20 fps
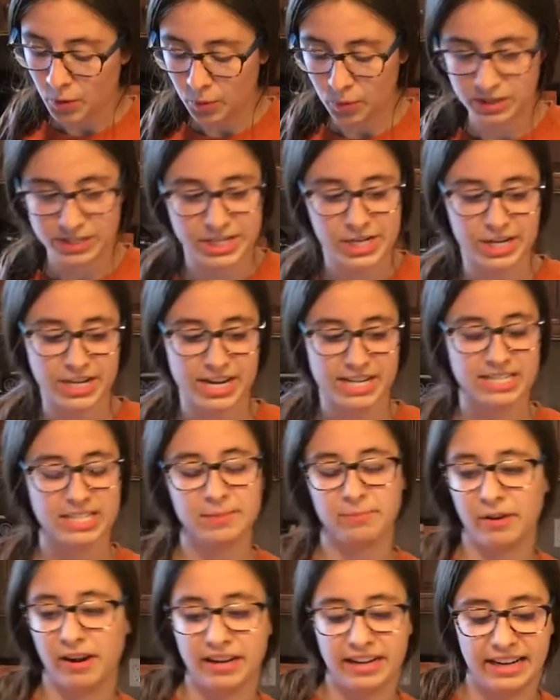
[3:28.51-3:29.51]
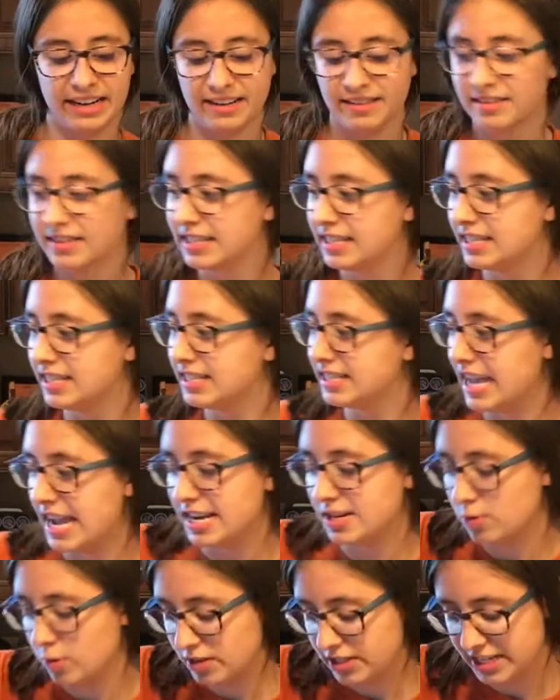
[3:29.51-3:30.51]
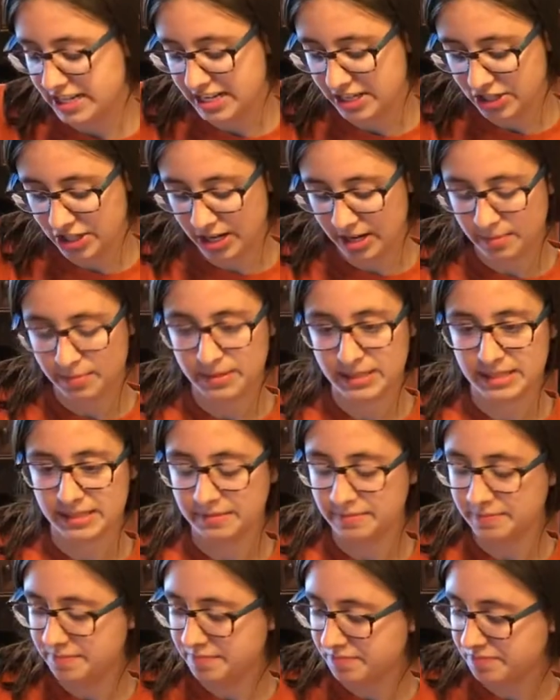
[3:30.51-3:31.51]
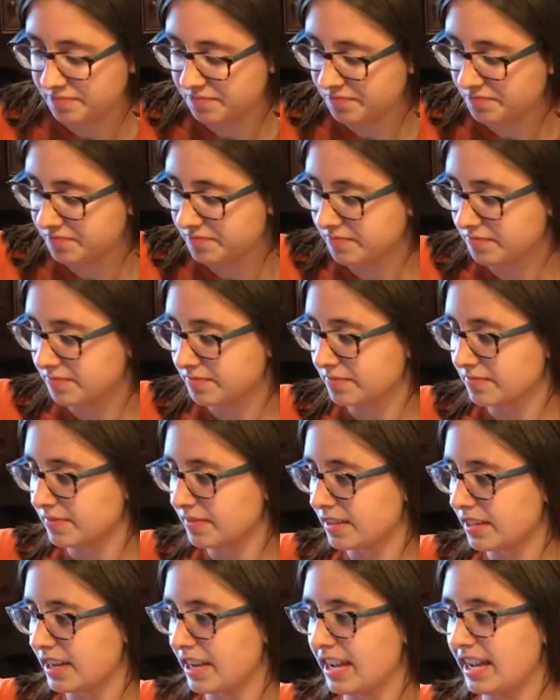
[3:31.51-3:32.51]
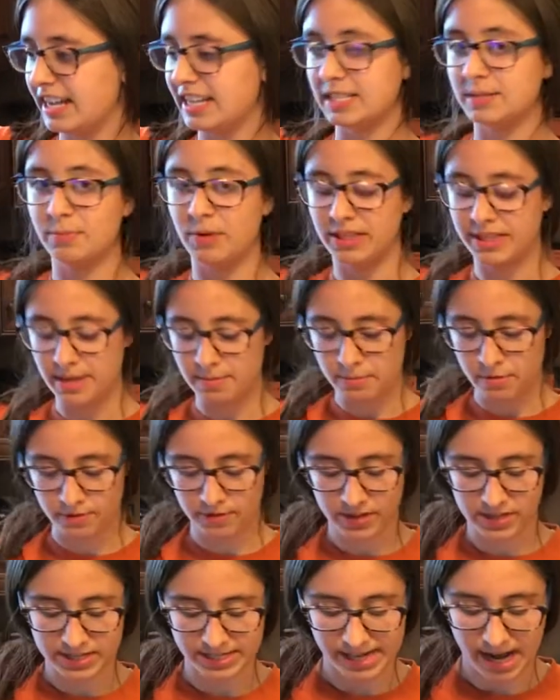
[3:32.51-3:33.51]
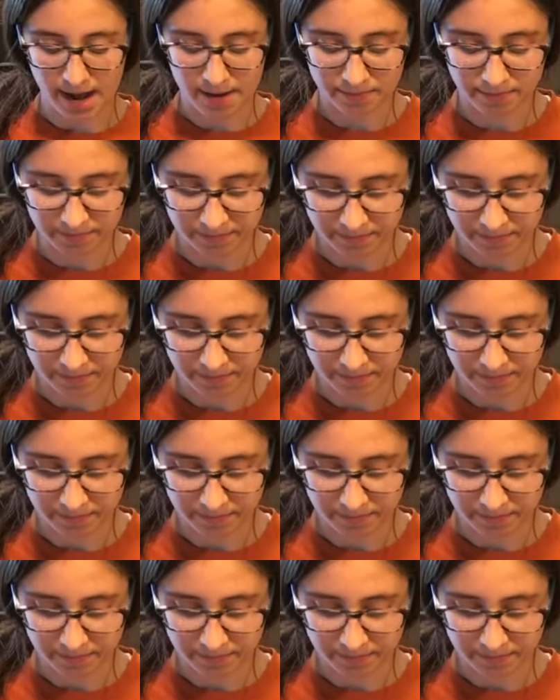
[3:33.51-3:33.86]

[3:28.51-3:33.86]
Once you're done spreading, take tortilla chips and spread them over the top.